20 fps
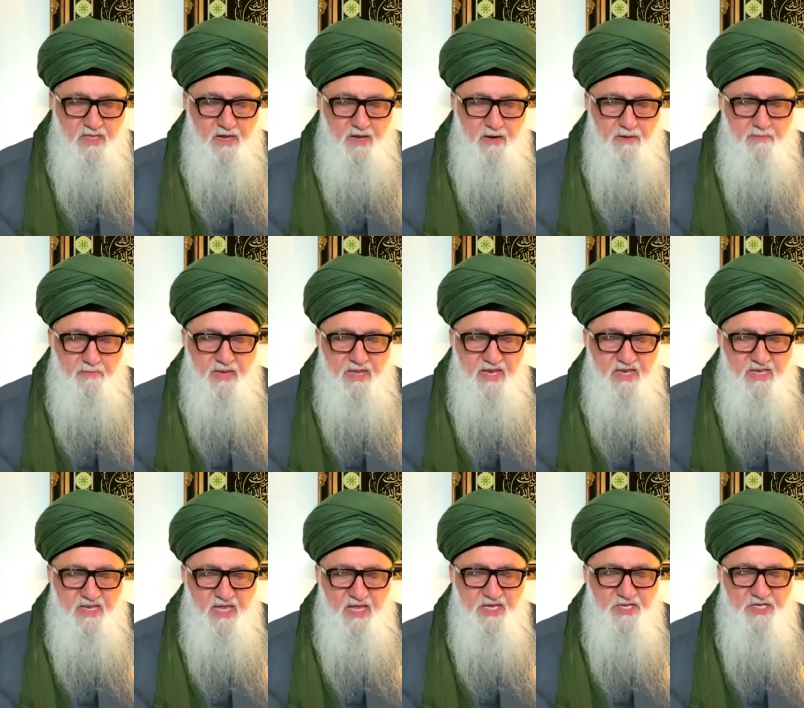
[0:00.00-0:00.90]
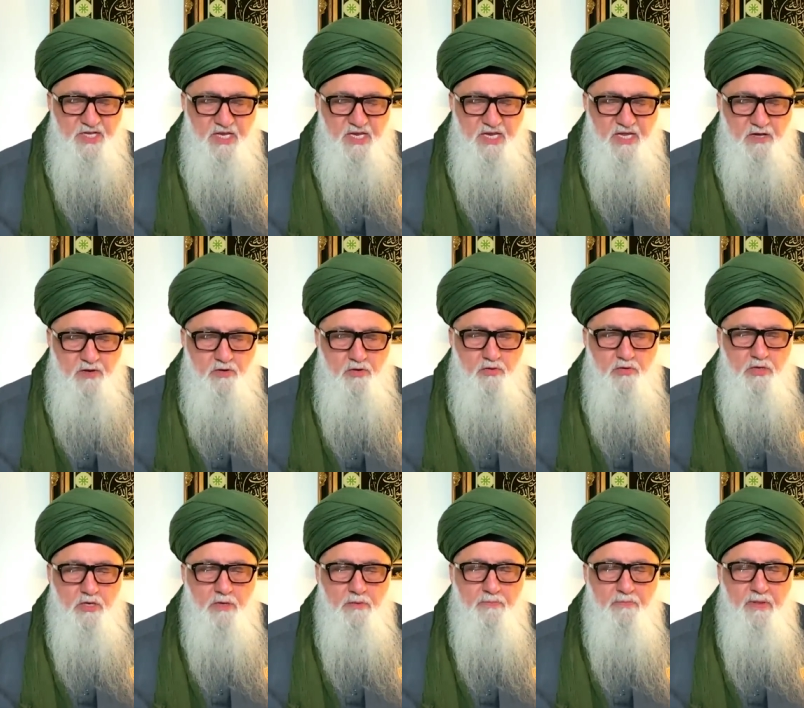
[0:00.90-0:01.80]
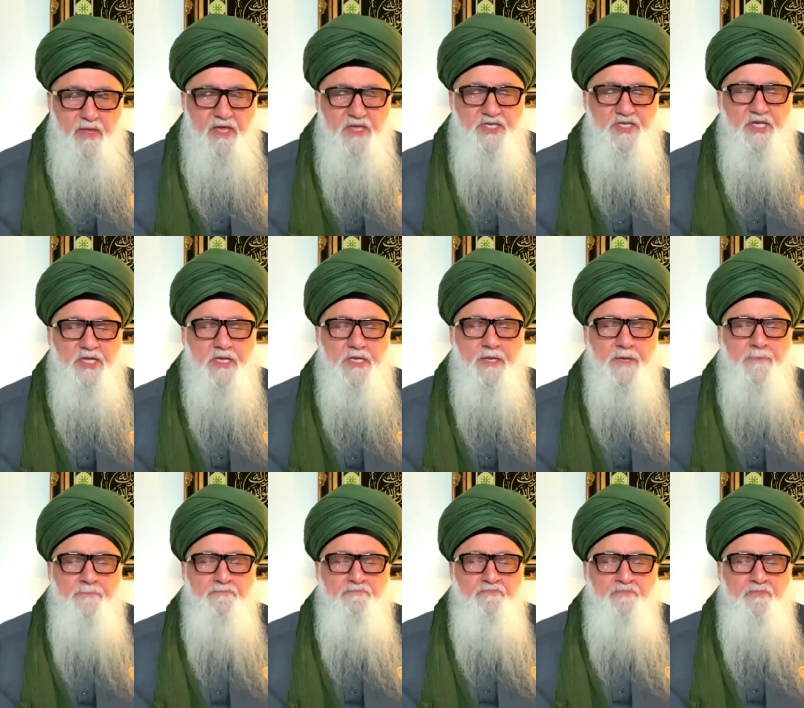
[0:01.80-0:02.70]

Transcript: their meditation and contemplation,